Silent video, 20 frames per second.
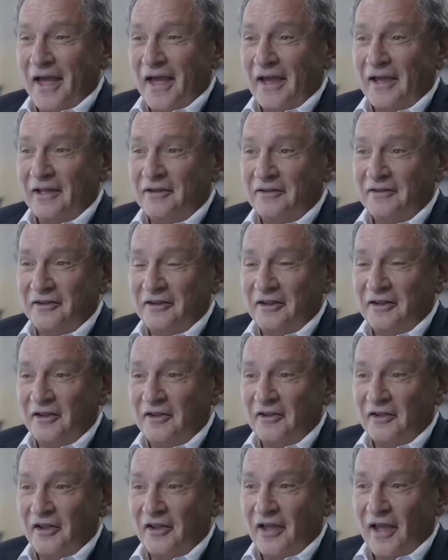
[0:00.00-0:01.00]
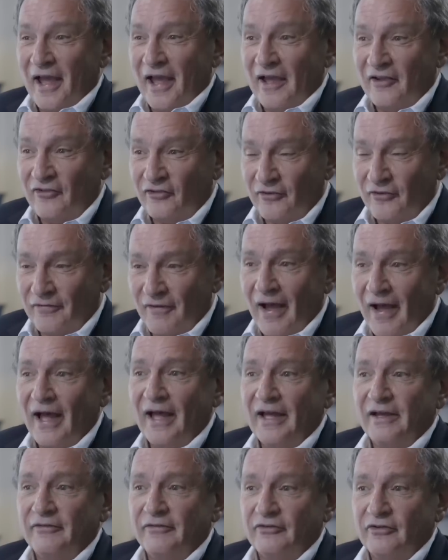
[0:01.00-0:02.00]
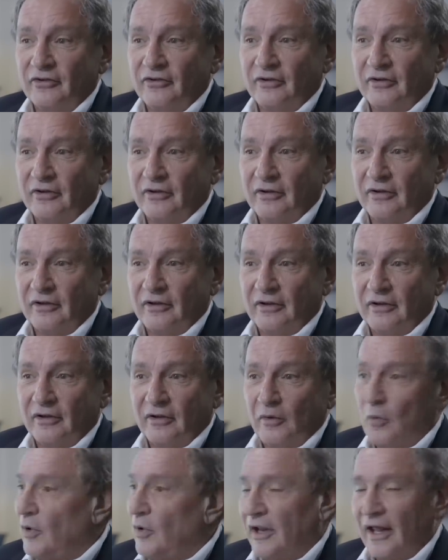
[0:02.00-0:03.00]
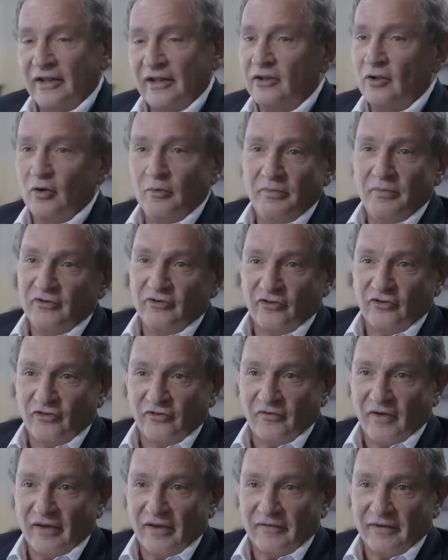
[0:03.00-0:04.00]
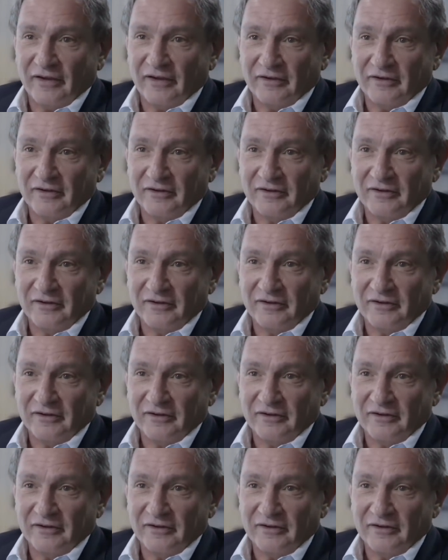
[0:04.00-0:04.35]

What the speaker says: And has survived when it had no business surviving.